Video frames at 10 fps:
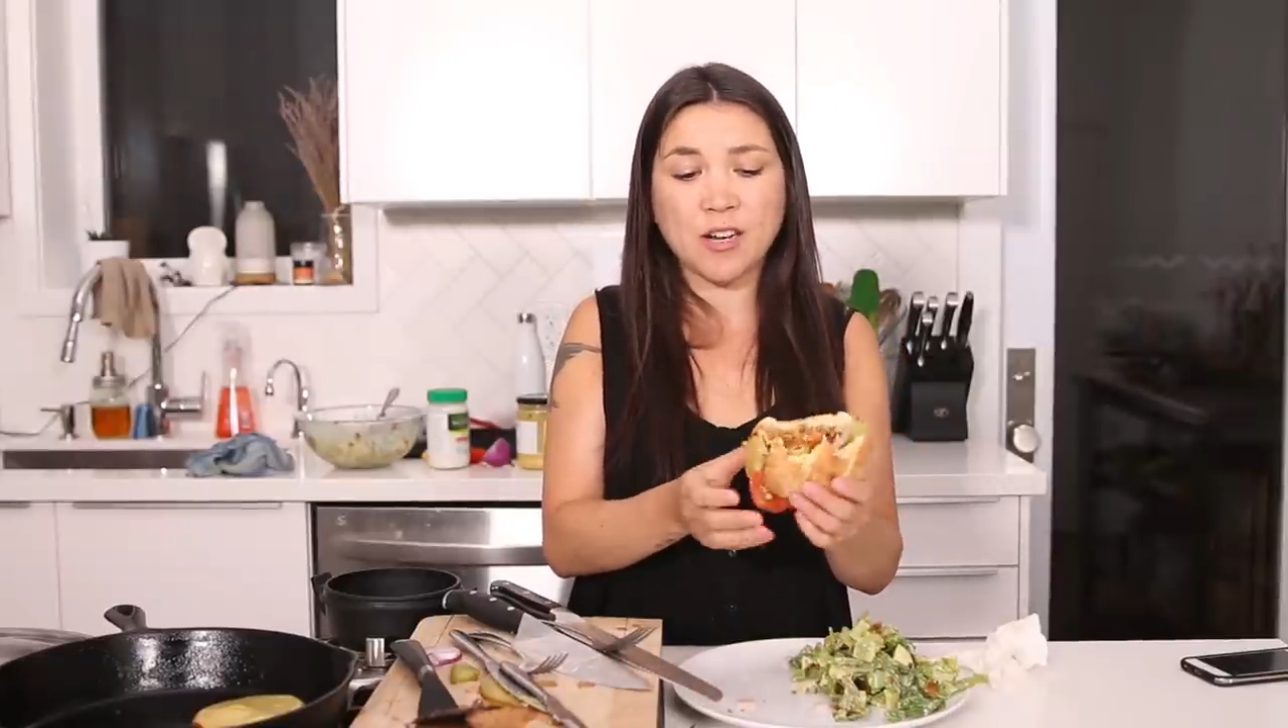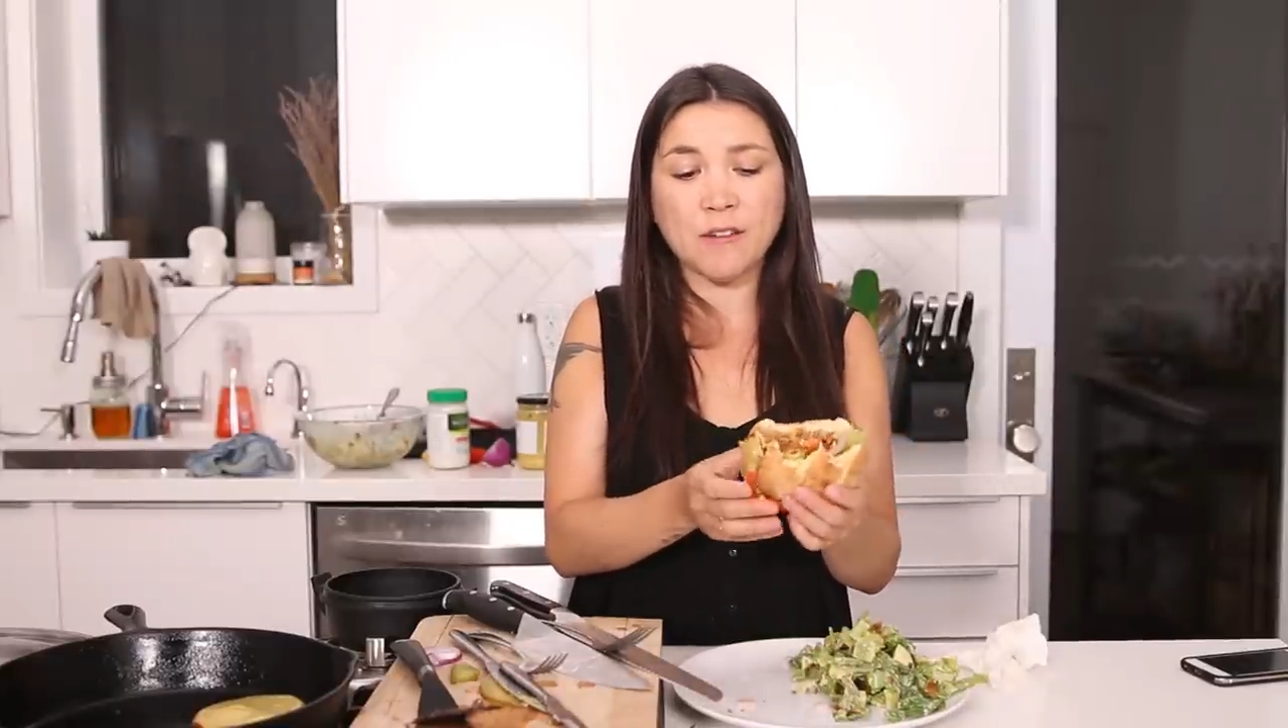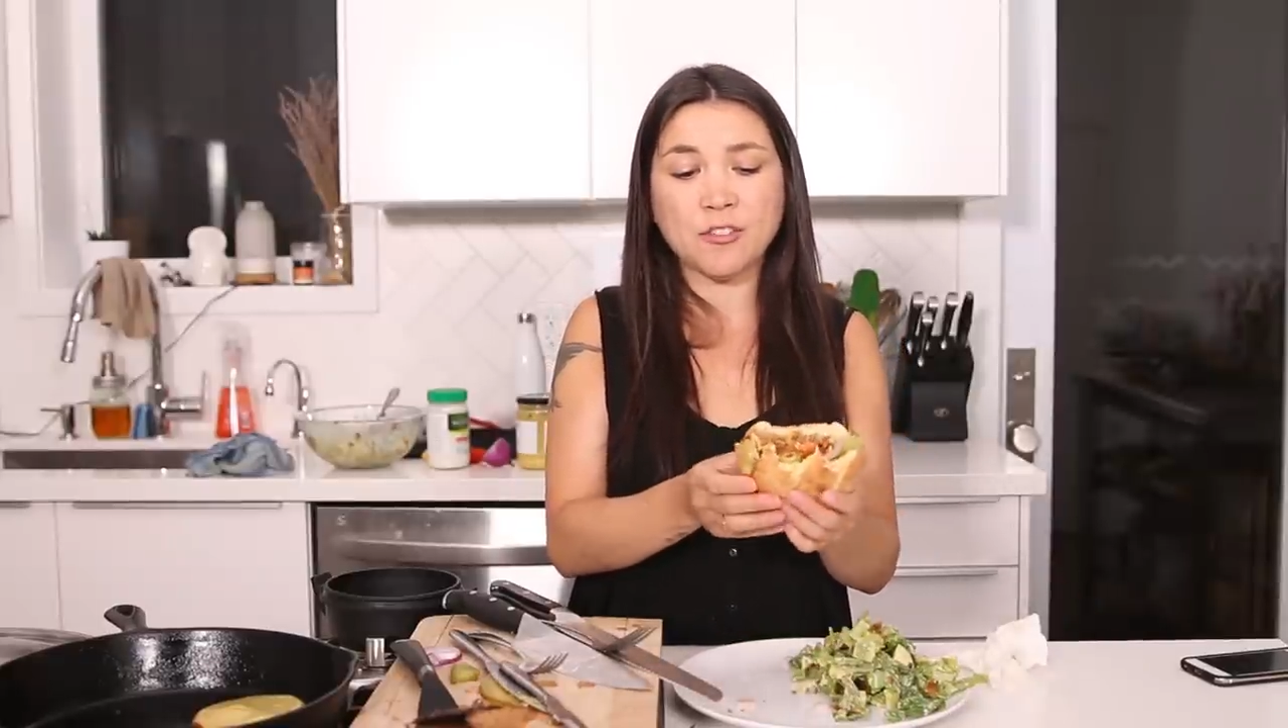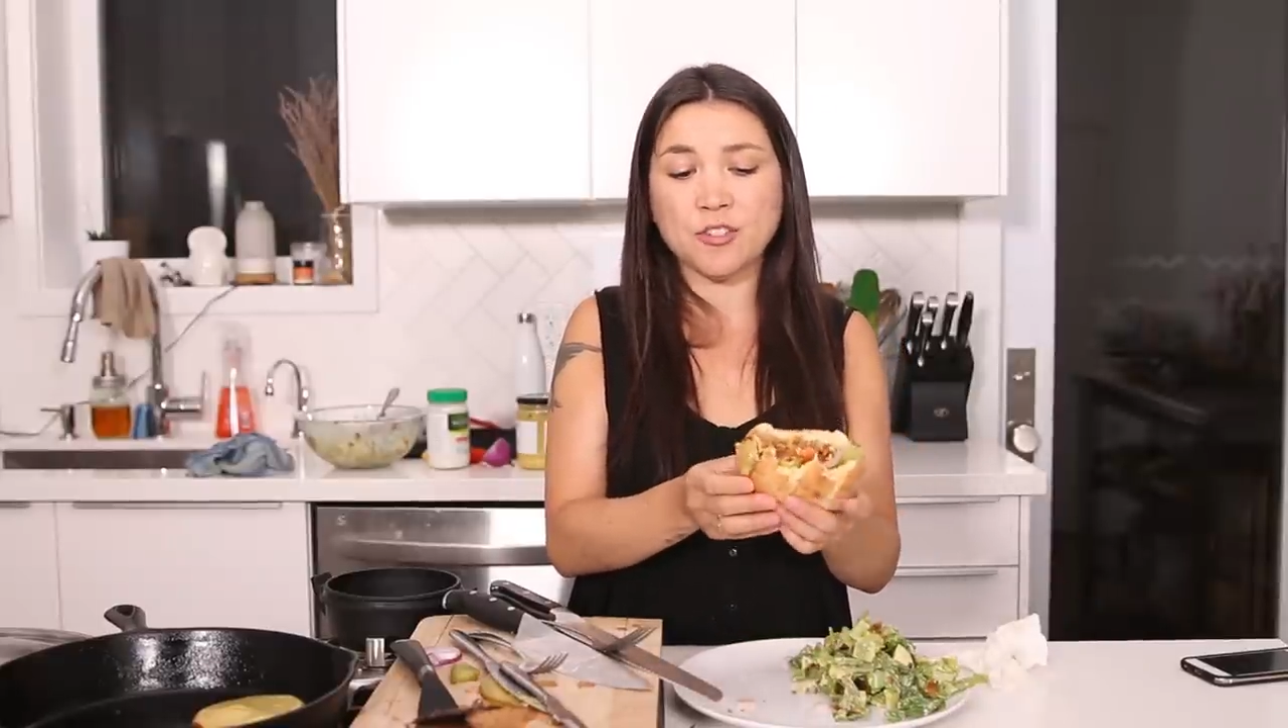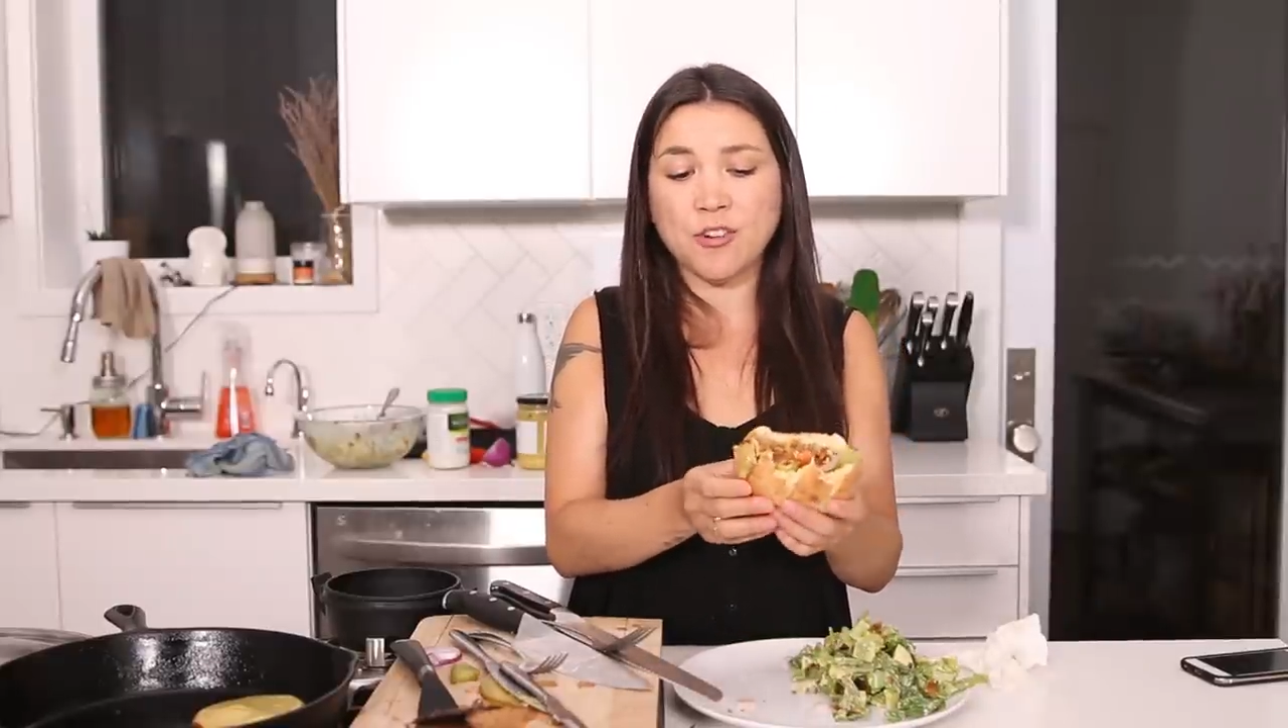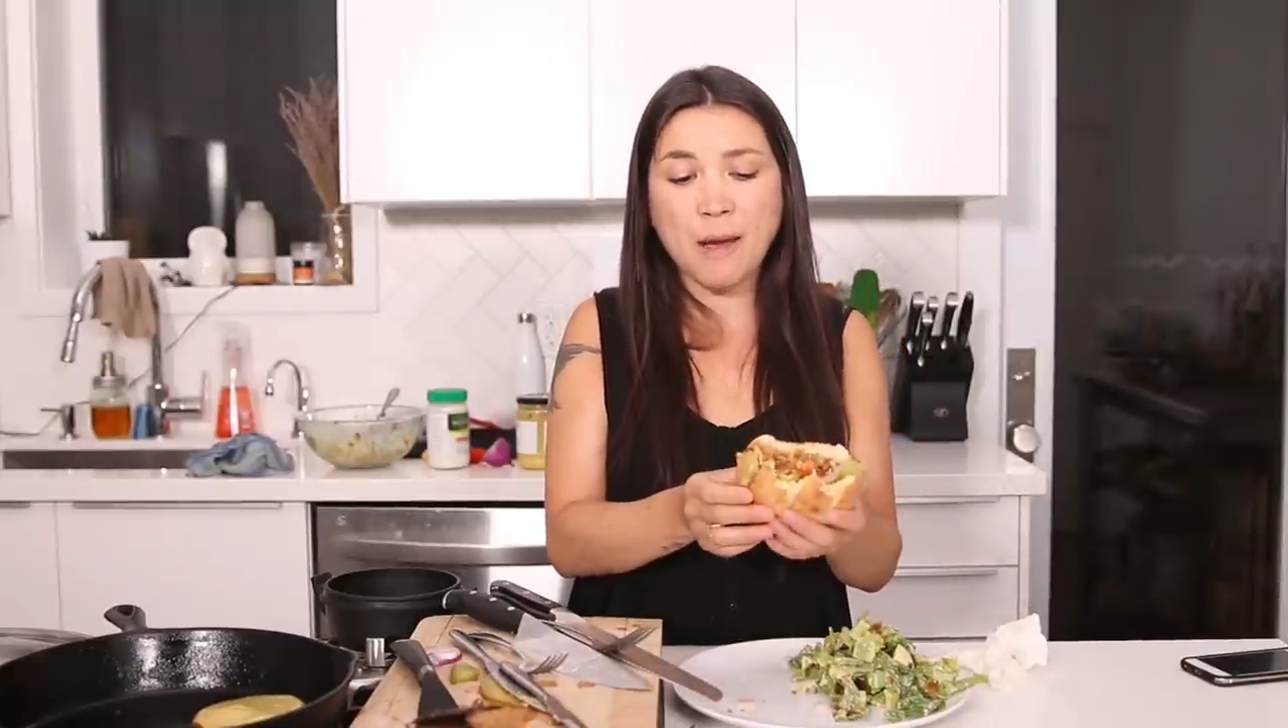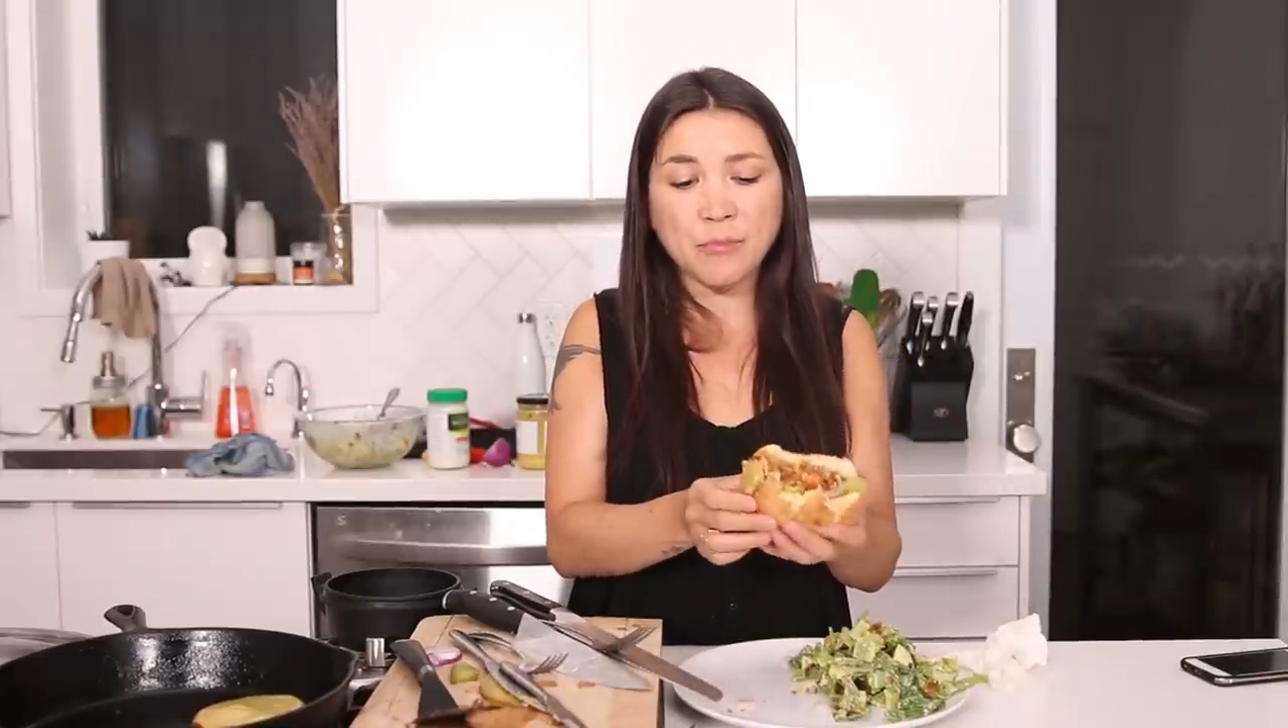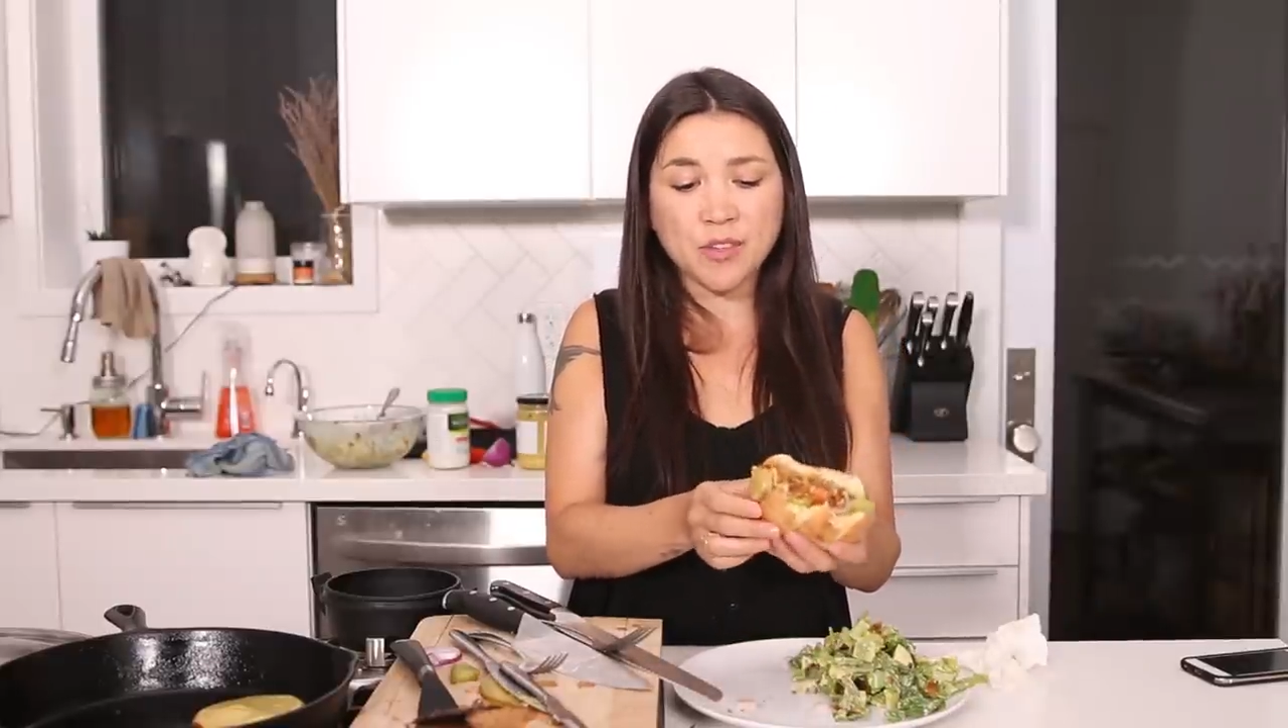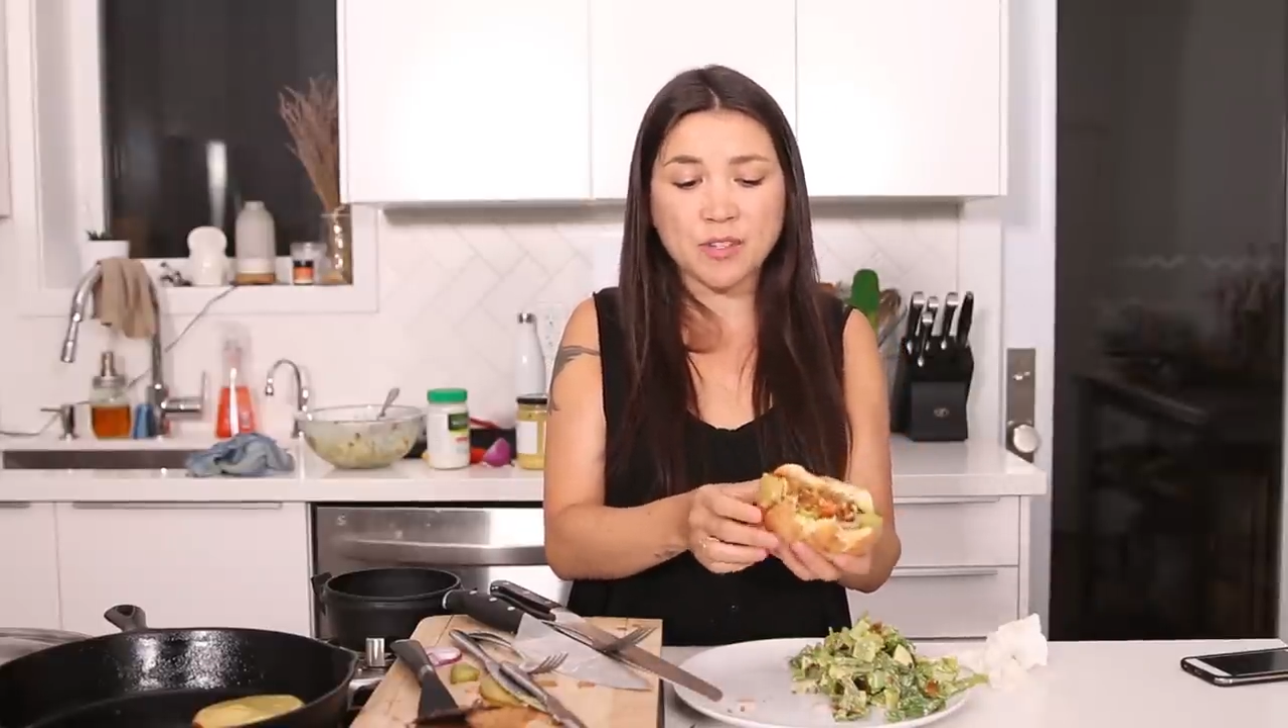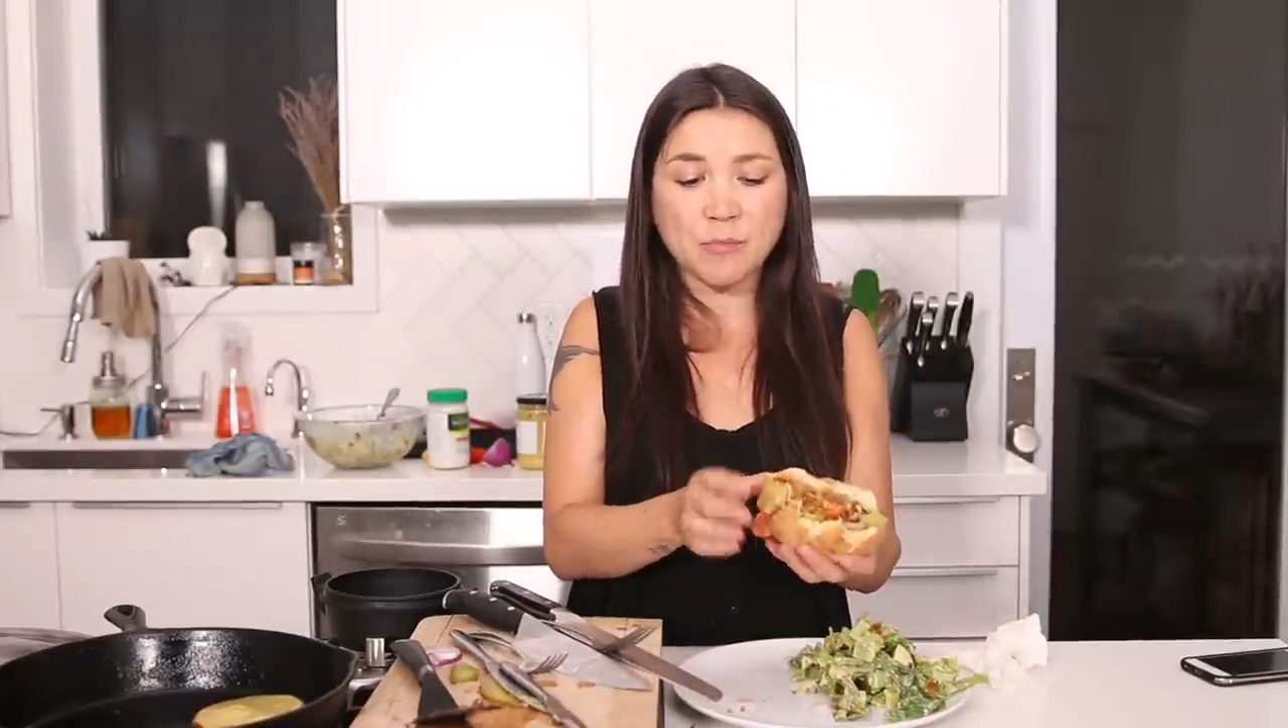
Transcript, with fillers: gonna have to scrap this